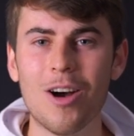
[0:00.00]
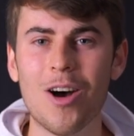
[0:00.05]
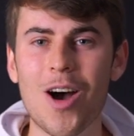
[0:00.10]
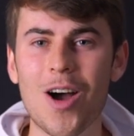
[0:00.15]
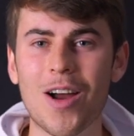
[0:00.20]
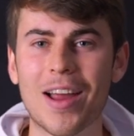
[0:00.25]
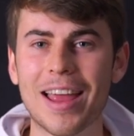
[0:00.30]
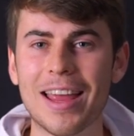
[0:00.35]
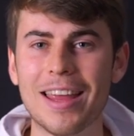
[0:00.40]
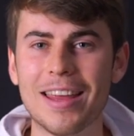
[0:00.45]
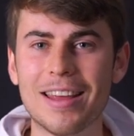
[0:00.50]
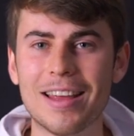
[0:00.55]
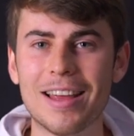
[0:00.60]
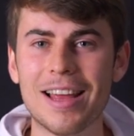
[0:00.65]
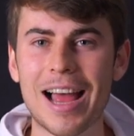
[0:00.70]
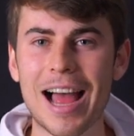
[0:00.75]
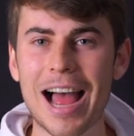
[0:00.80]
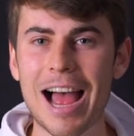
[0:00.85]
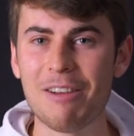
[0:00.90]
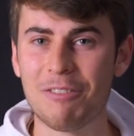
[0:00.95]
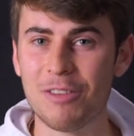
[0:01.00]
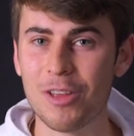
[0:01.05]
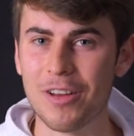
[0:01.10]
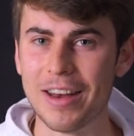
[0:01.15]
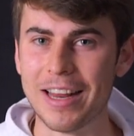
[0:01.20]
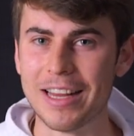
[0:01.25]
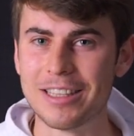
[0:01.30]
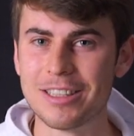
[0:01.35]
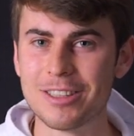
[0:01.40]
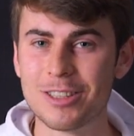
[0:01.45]
Okay, I've done
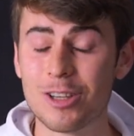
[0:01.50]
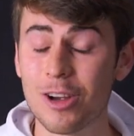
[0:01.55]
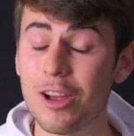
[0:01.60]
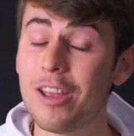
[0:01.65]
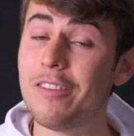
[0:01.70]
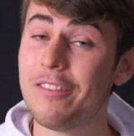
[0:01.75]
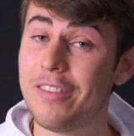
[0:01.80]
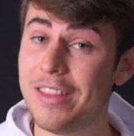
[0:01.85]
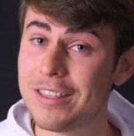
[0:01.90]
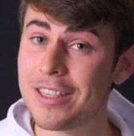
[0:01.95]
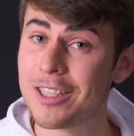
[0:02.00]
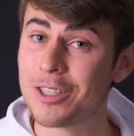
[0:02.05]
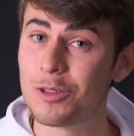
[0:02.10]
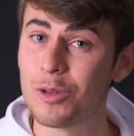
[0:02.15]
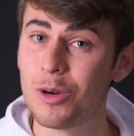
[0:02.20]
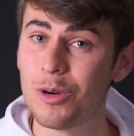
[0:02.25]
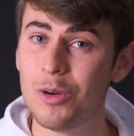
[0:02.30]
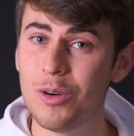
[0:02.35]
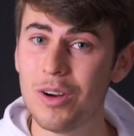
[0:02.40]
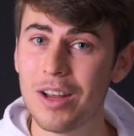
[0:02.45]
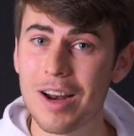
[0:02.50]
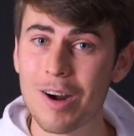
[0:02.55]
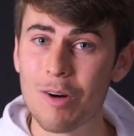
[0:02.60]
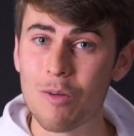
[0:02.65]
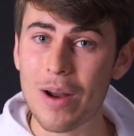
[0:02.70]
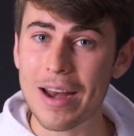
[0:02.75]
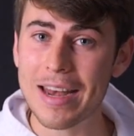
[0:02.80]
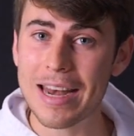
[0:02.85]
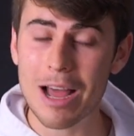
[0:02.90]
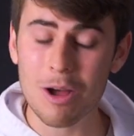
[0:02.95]
it. So if this is true,
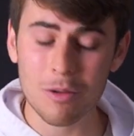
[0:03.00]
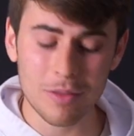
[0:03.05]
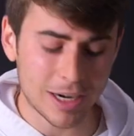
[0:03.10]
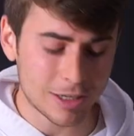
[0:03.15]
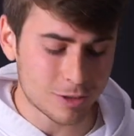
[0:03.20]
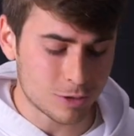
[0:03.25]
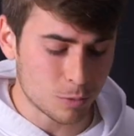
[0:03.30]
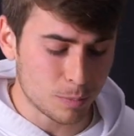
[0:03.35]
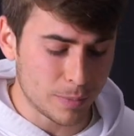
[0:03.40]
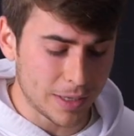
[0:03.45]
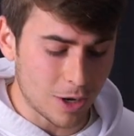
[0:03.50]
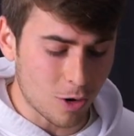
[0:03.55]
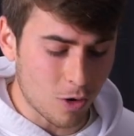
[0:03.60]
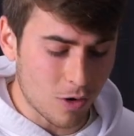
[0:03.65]
right now there should be